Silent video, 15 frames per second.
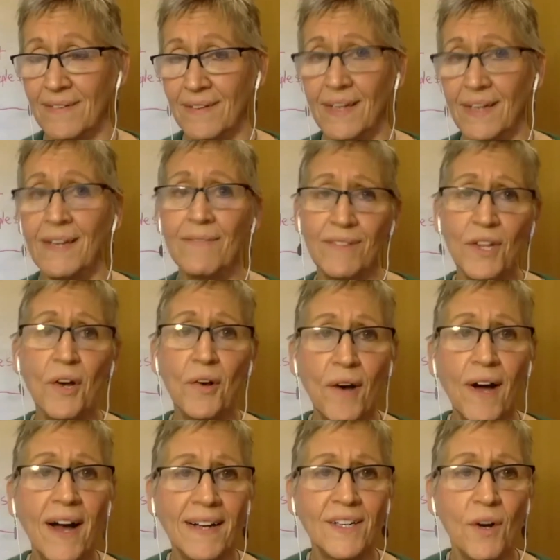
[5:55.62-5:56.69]
even though
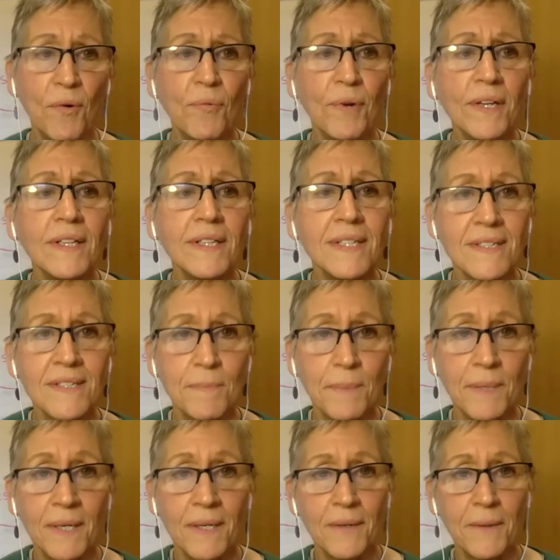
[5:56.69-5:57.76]
I don't really disappear.